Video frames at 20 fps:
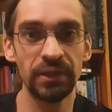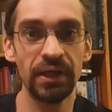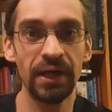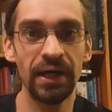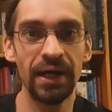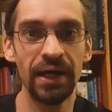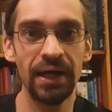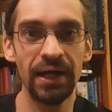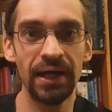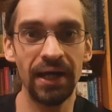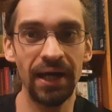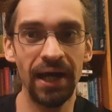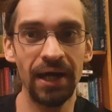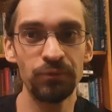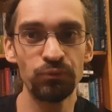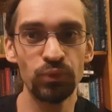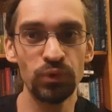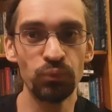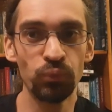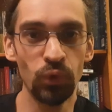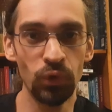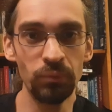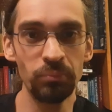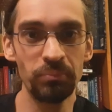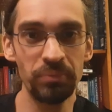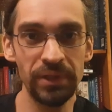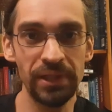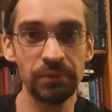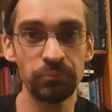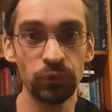And we won't
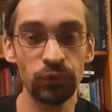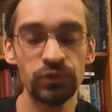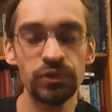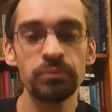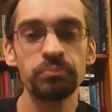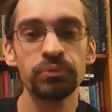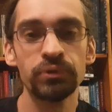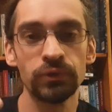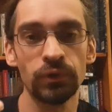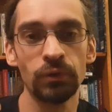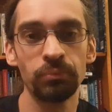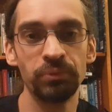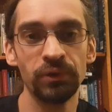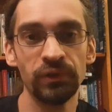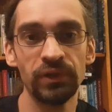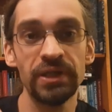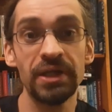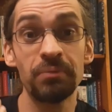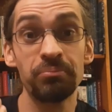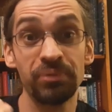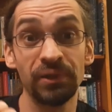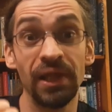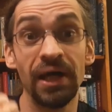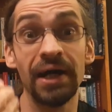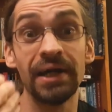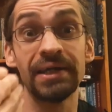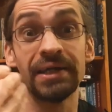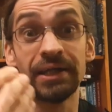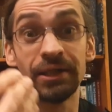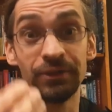be able to properly
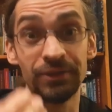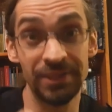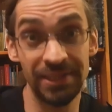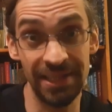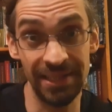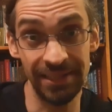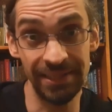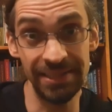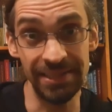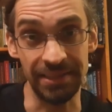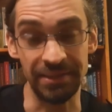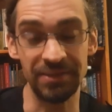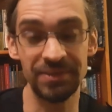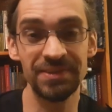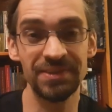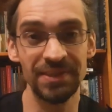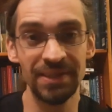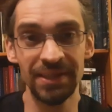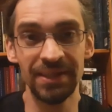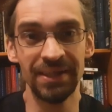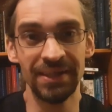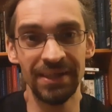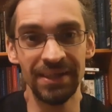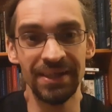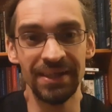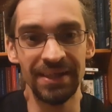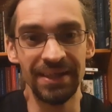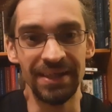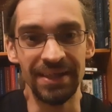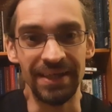apply our techniques.
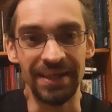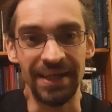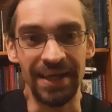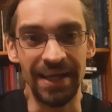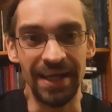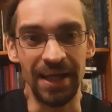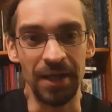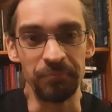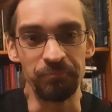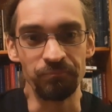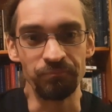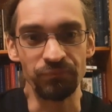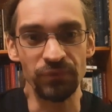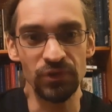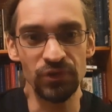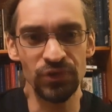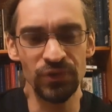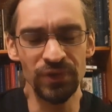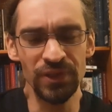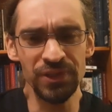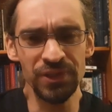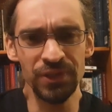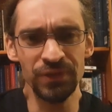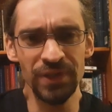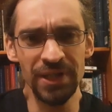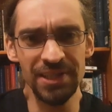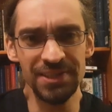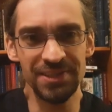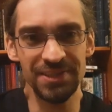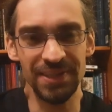So this
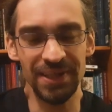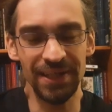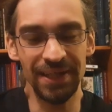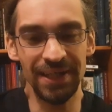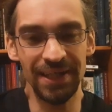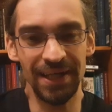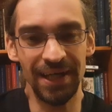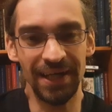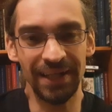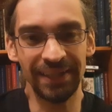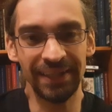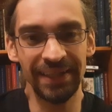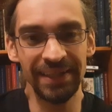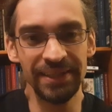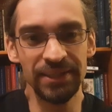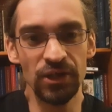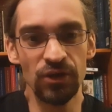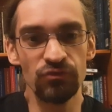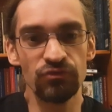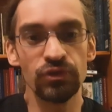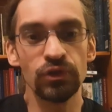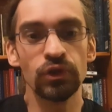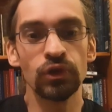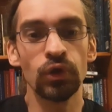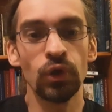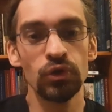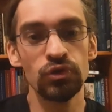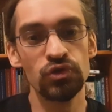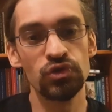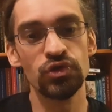creates a kind of
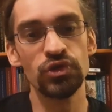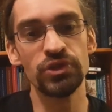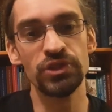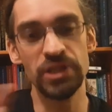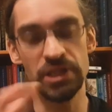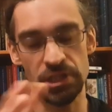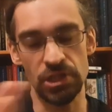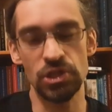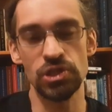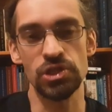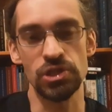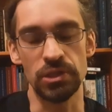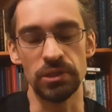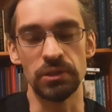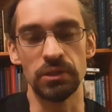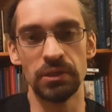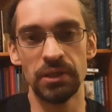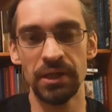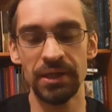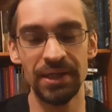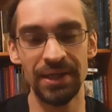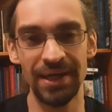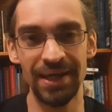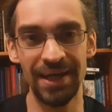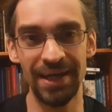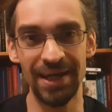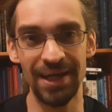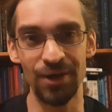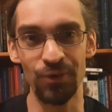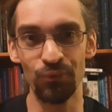contradiction
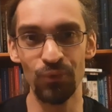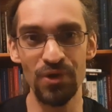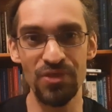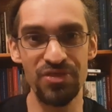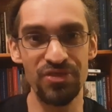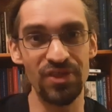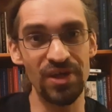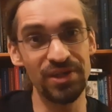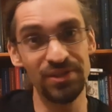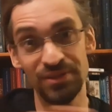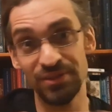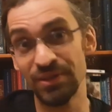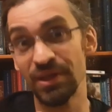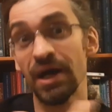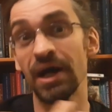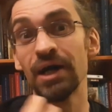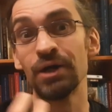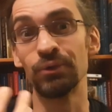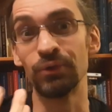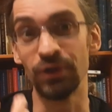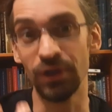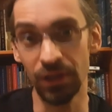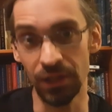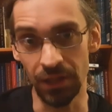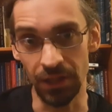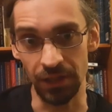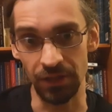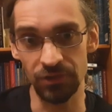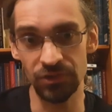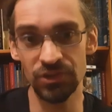within our
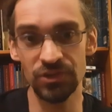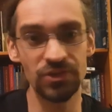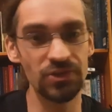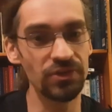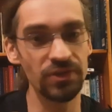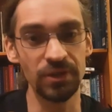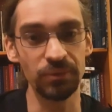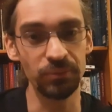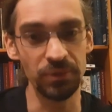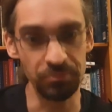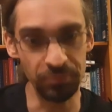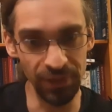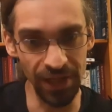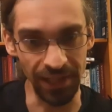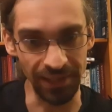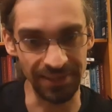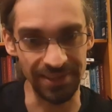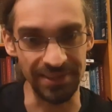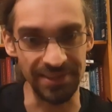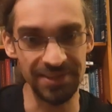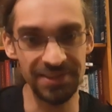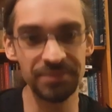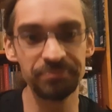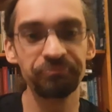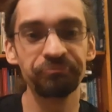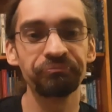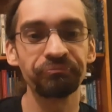arts that we practice.